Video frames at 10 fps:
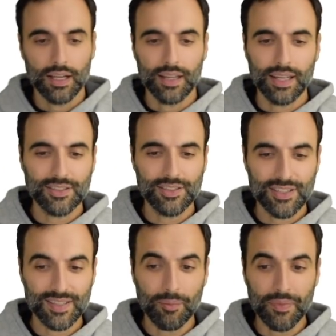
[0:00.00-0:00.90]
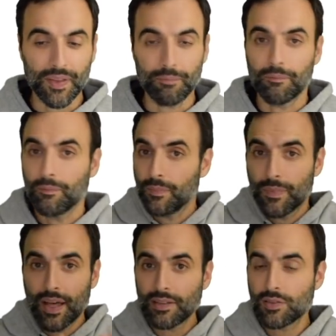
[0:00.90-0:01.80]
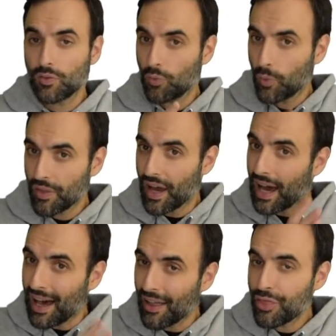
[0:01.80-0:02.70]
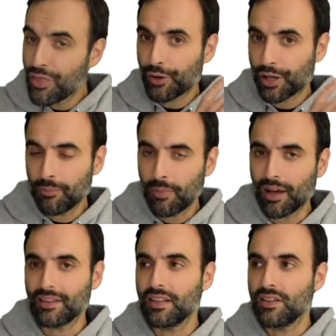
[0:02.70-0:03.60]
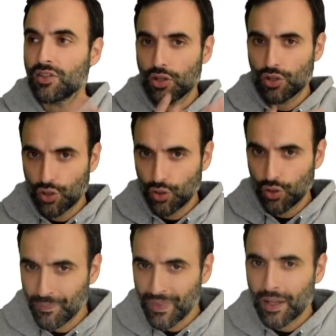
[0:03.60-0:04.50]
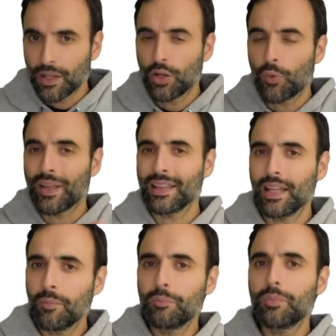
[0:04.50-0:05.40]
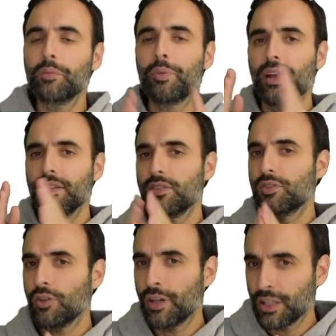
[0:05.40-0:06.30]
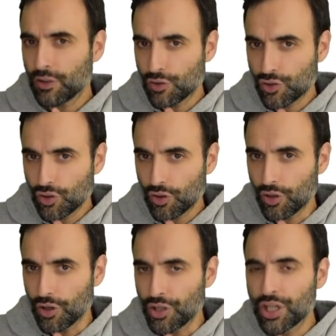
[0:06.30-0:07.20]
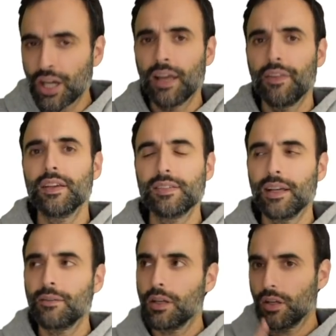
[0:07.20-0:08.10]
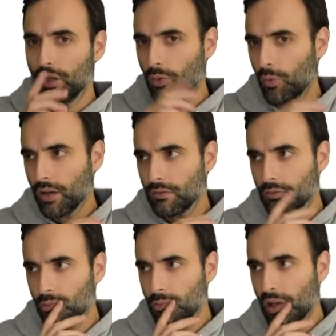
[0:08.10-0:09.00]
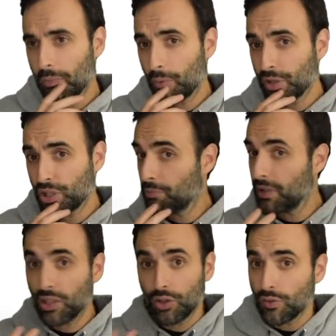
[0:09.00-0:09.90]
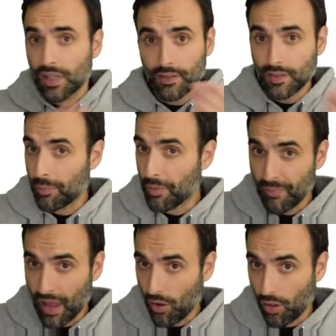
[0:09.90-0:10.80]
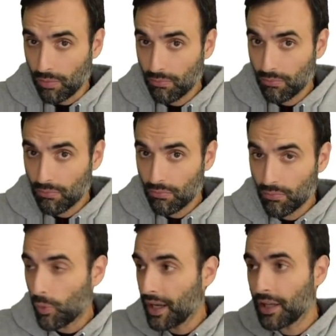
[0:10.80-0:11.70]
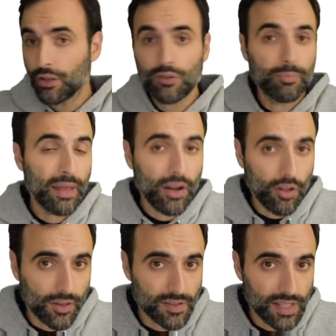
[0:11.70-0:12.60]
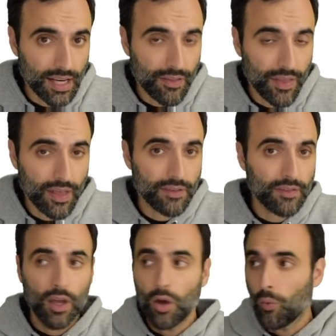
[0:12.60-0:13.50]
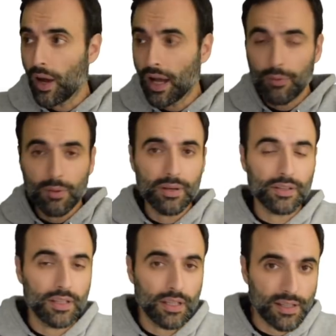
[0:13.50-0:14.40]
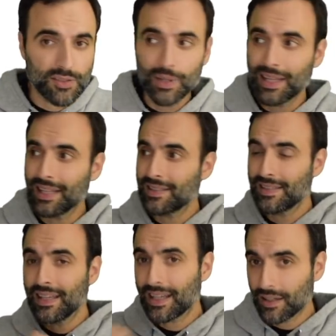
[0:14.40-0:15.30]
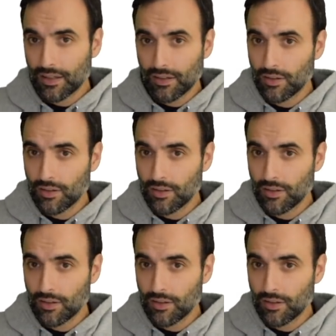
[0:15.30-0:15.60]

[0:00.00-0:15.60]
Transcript: And that's just something. That's with other commodities too. You know, when lumber prices started to surge, they said, you know what, maybe we should be using a type of metal. Why not use metal instead of this? Why are we building it this way? Let's seek,